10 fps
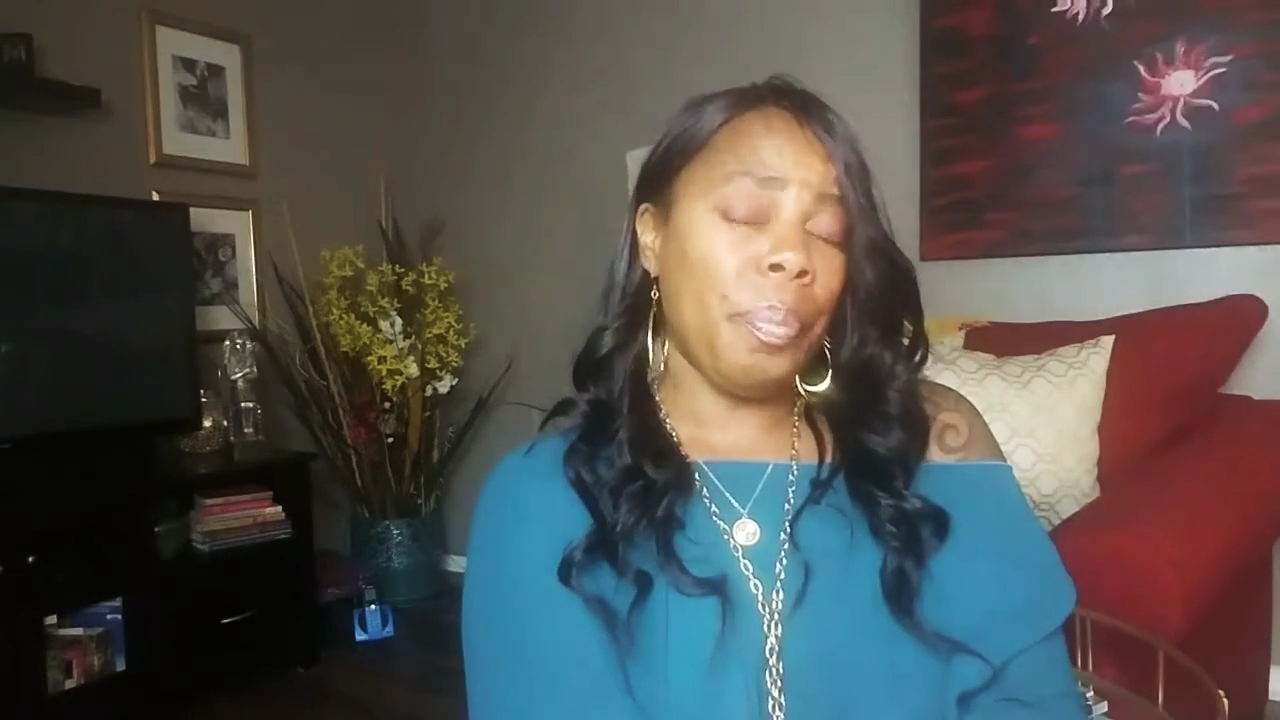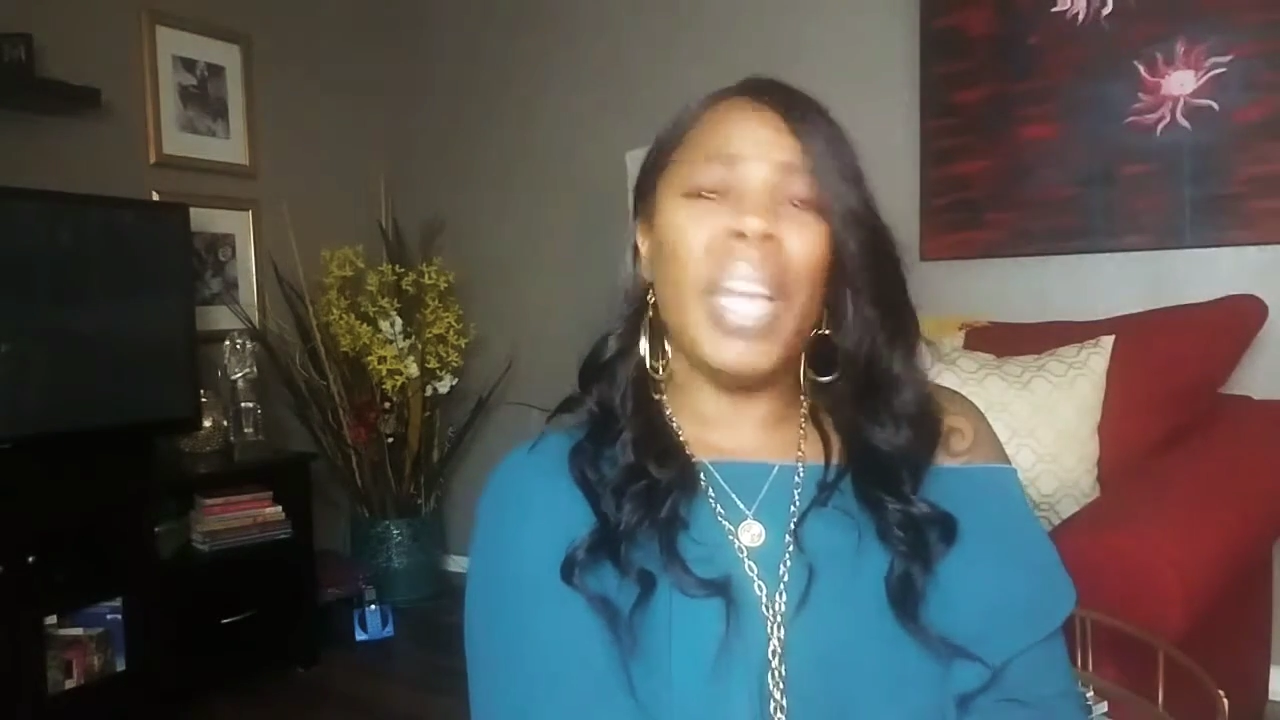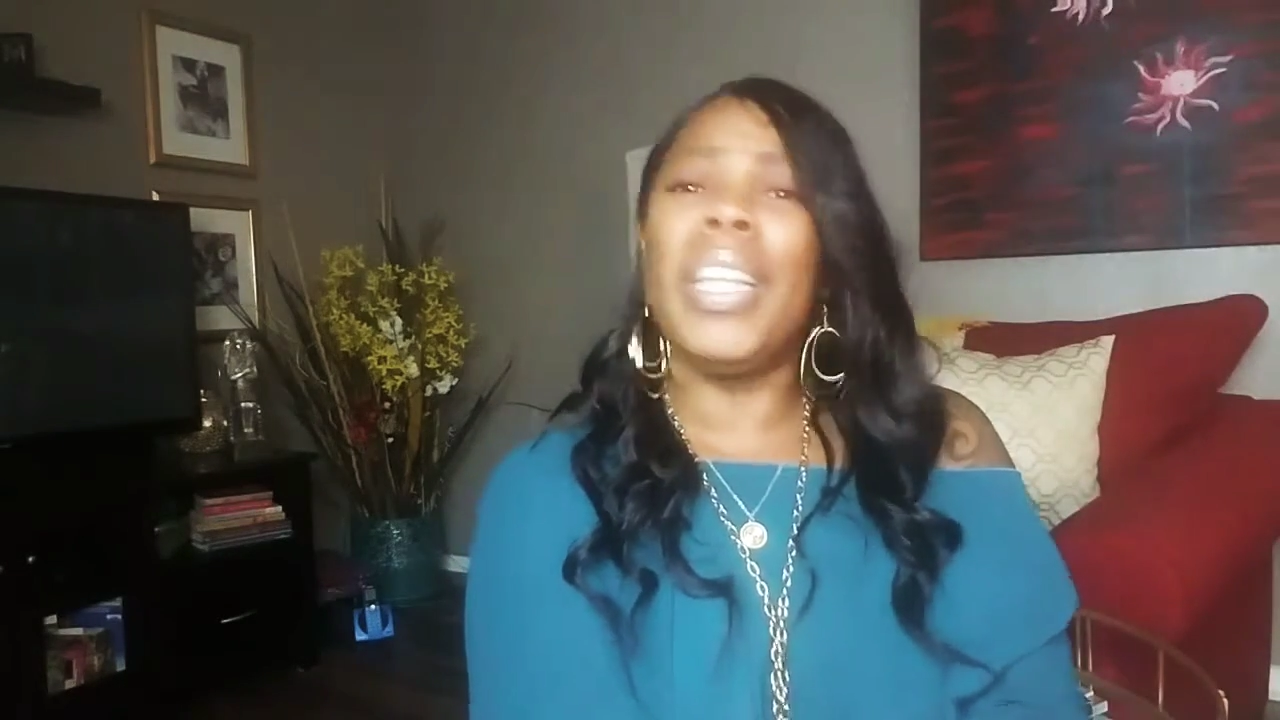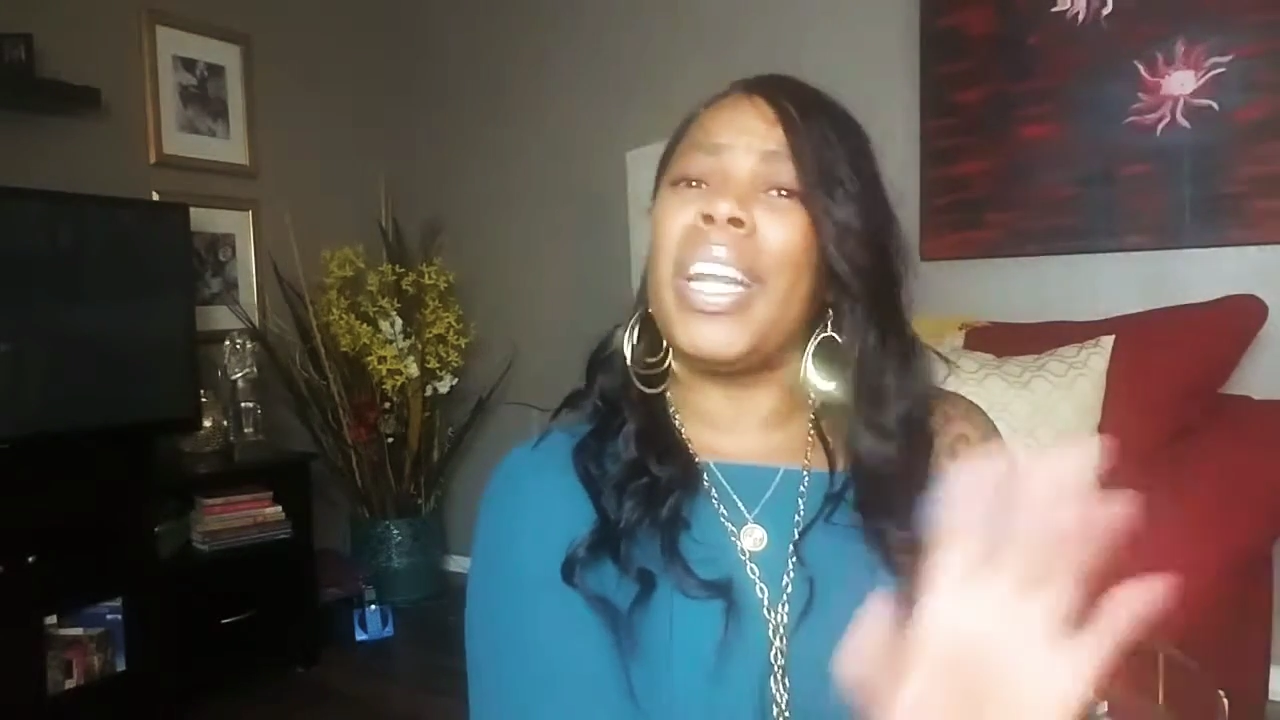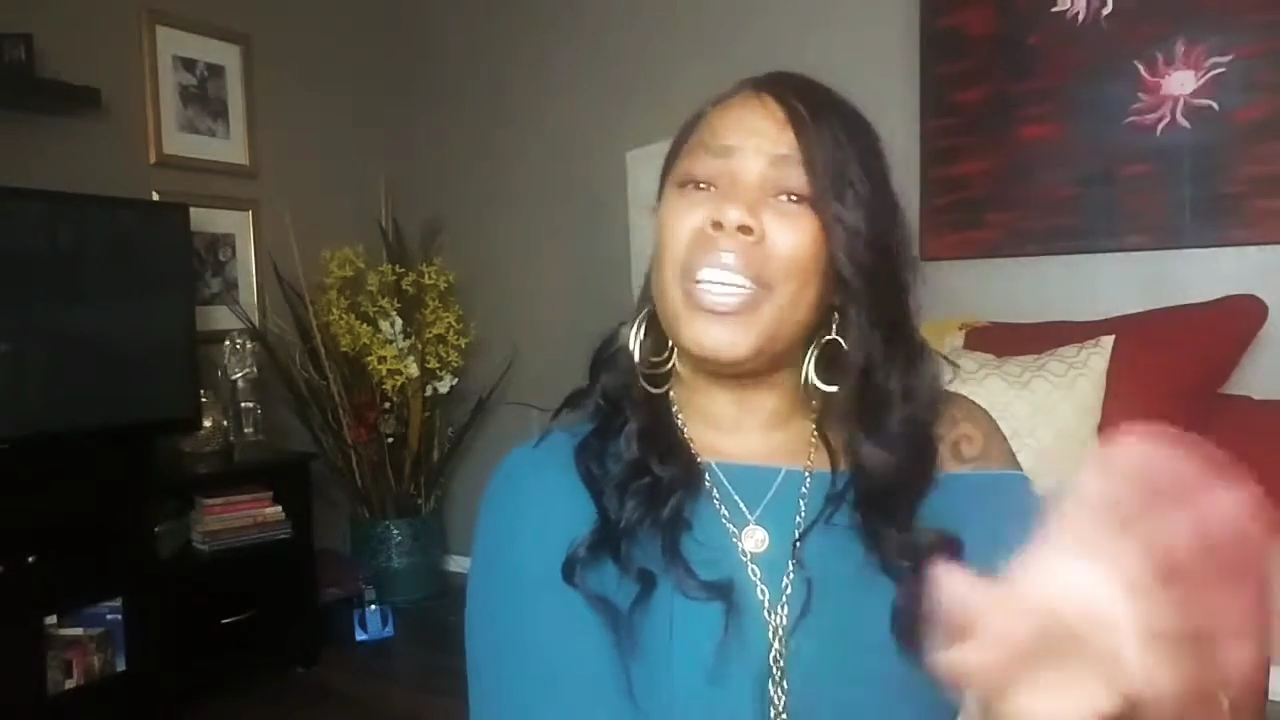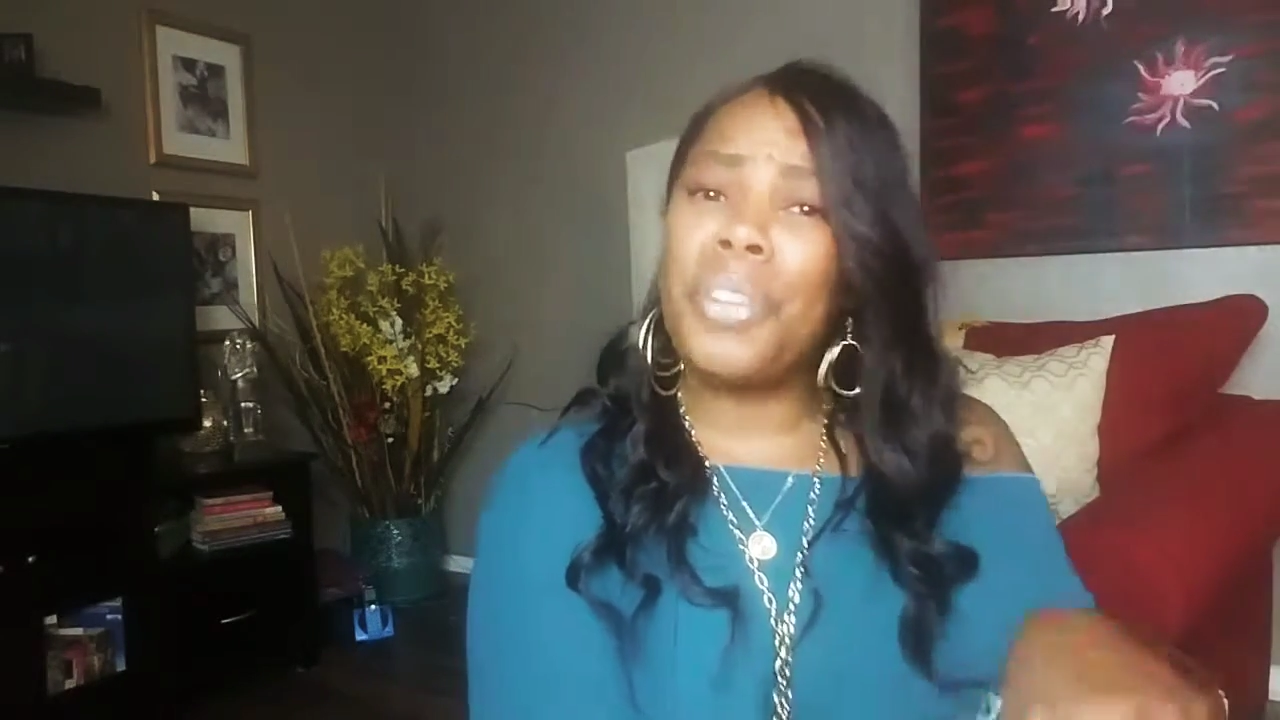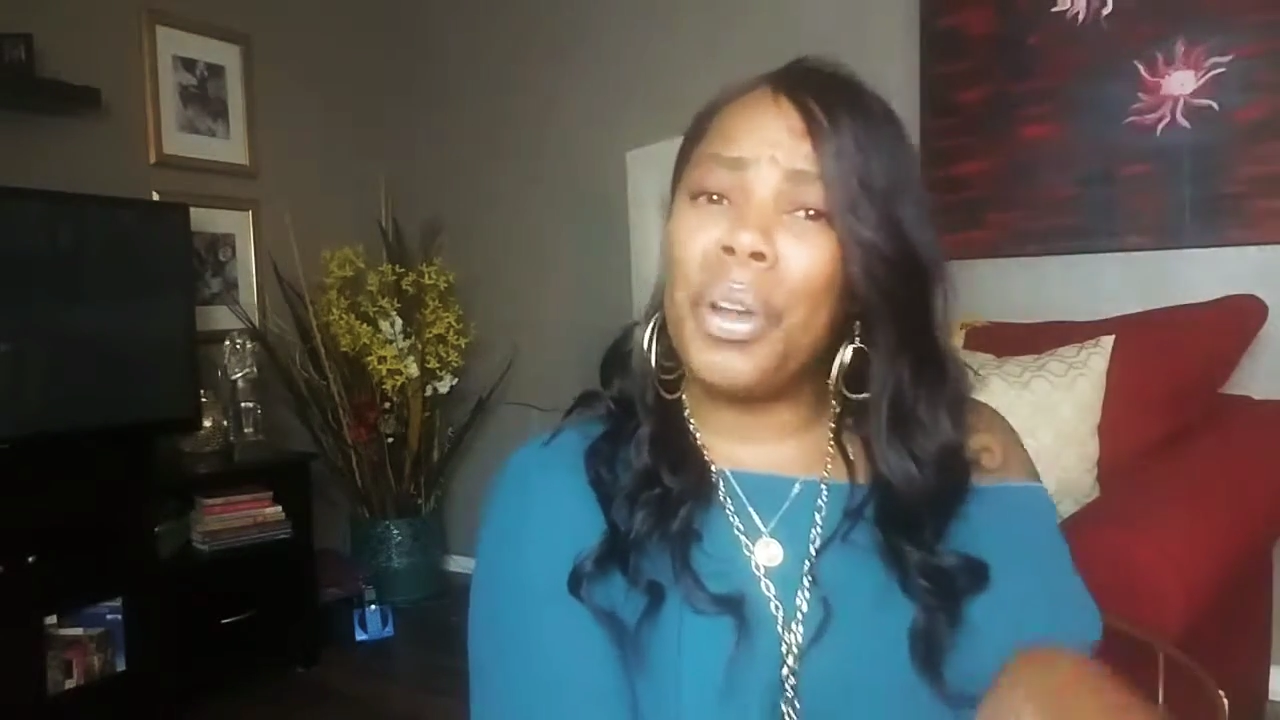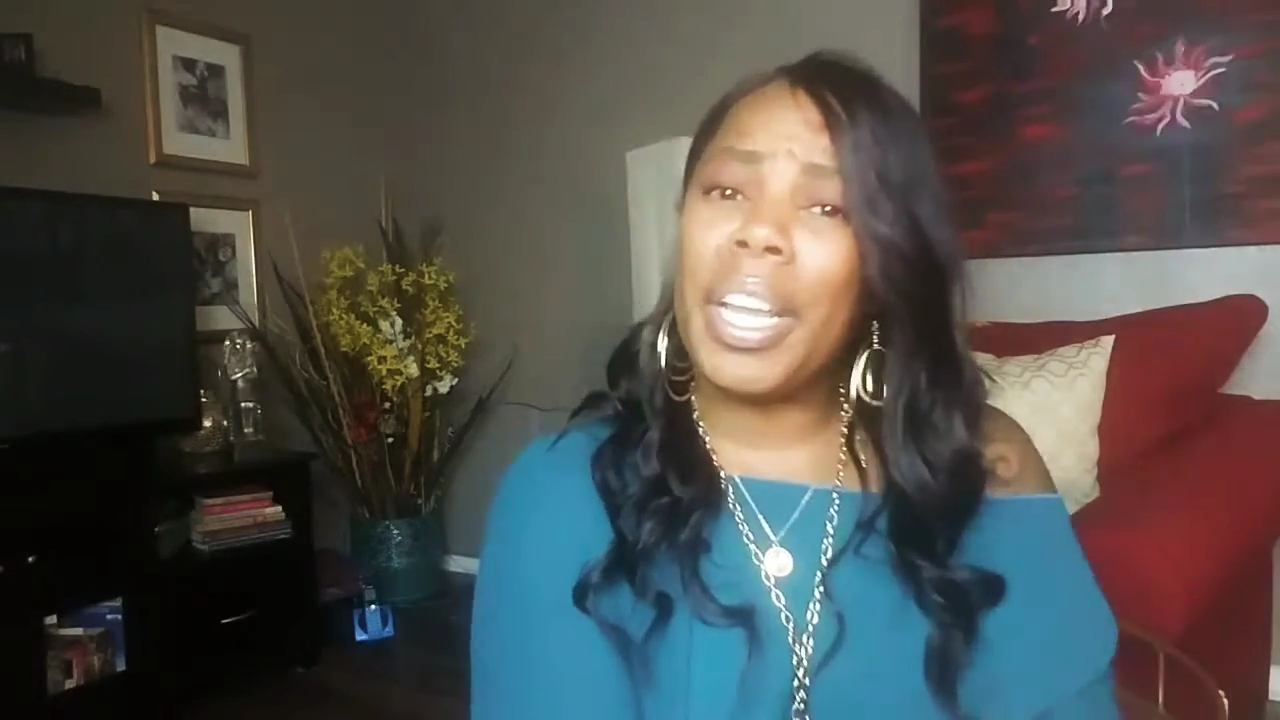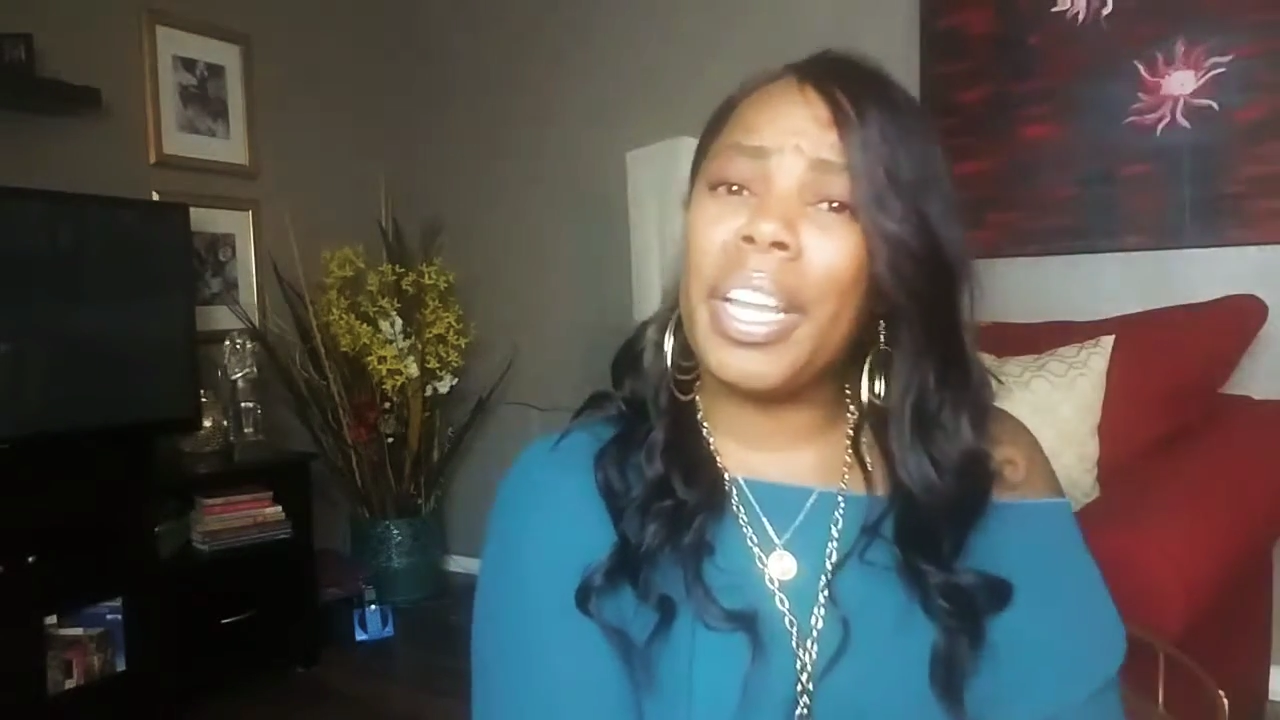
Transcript: And then I started